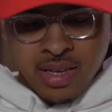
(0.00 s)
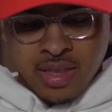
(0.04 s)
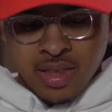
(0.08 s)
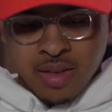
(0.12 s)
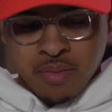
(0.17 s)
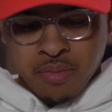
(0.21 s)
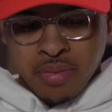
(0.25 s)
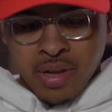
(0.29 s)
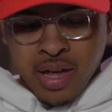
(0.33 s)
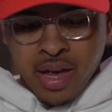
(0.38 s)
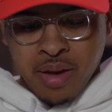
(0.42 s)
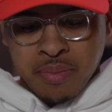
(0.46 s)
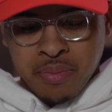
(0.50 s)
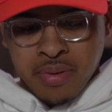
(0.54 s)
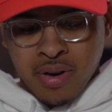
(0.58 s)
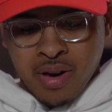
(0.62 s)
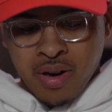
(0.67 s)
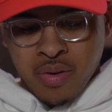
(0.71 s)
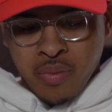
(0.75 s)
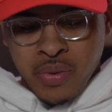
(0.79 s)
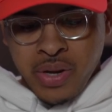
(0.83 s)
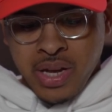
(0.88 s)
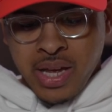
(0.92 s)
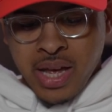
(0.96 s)
the black
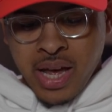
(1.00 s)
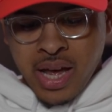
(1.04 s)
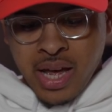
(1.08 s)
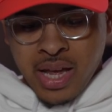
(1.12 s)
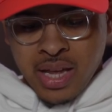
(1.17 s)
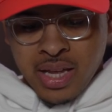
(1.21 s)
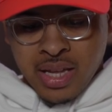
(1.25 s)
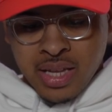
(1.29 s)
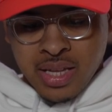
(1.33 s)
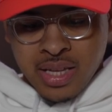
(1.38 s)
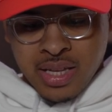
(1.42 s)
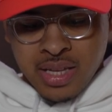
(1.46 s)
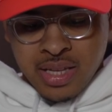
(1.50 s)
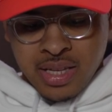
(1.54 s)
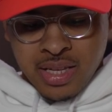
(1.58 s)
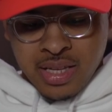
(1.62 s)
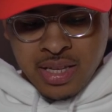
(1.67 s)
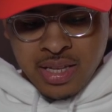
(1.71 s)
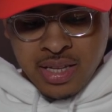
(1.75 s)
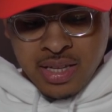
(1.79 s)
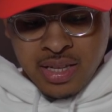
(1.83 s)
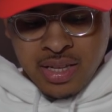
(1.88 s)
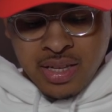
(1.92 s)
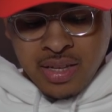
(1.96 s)
pair, we got
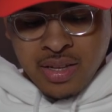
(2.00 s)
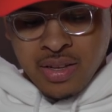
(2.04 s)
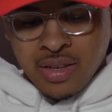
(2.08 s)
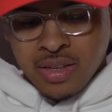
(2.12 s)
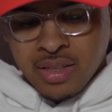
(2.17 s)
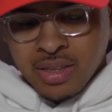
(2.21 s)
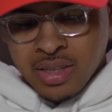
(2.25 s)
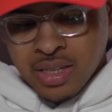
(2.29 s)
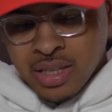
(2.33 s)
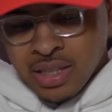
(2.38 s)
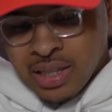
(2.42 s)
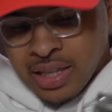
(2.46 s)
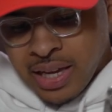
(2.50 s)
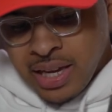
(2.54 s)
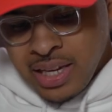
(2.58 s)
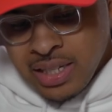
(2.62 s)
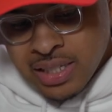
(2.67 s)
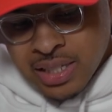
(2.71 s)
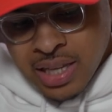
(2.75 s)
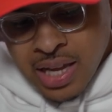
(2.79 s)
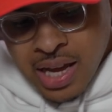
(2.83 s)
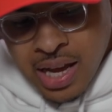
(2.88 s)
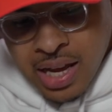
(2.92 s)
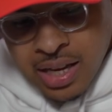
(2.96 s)
the
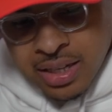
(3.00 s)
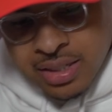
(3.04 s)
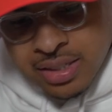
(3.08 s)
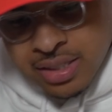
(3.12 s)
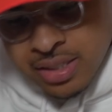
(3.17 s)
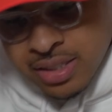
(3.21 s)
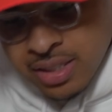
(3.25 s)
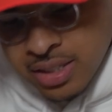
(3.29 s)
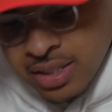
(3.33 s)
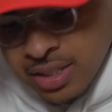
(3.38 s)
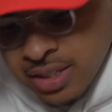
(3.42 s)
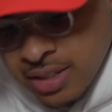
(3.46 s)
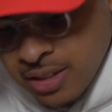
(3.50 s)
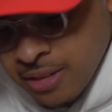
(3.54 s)
lace locks.